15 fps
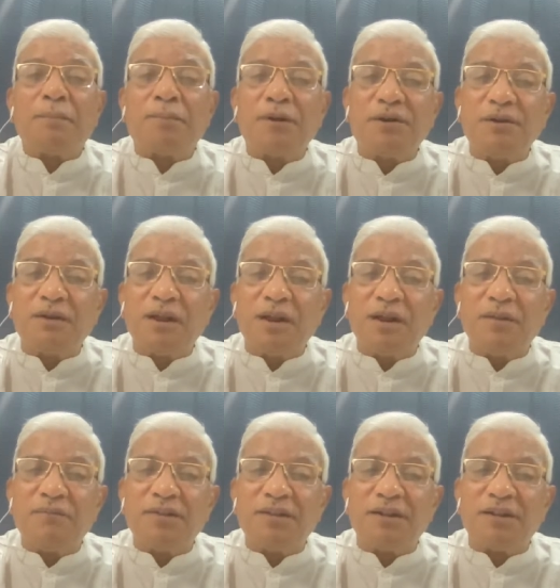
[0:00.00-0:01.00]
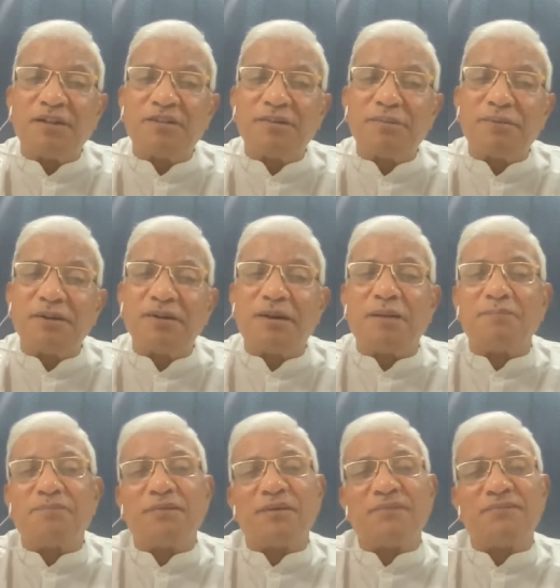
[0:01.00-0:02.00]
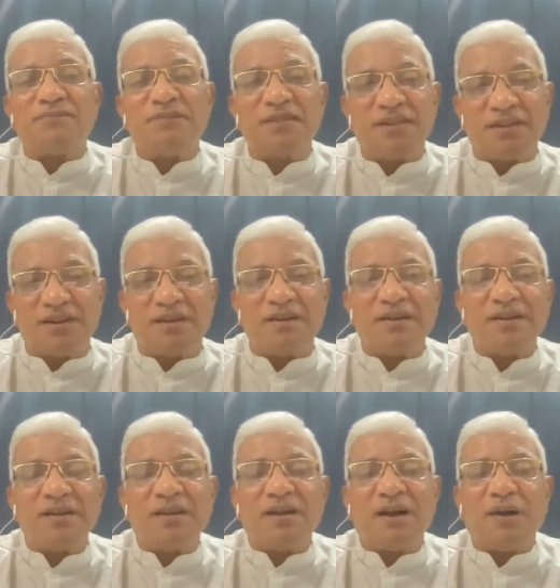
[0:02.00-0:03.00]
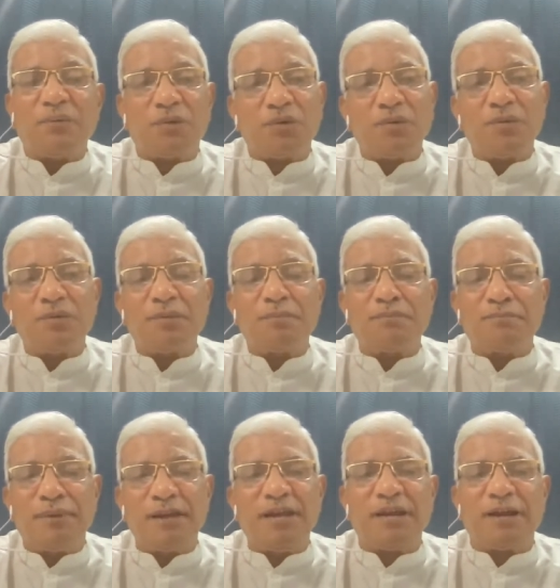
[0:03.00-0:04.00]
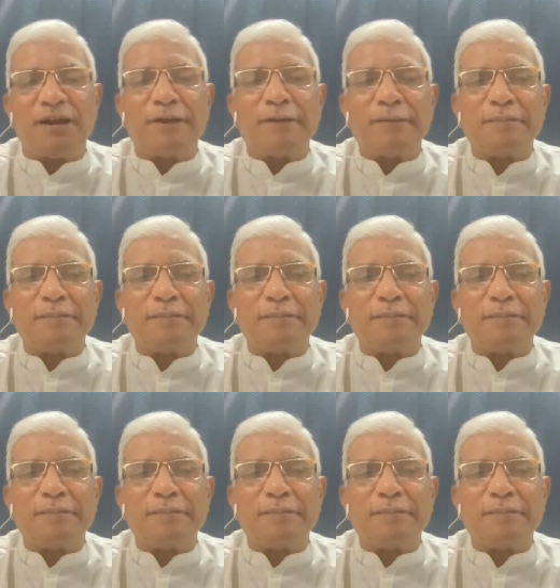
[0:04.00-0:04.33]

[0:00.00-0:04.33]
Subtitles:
particularly when the discipline comes from within our own being.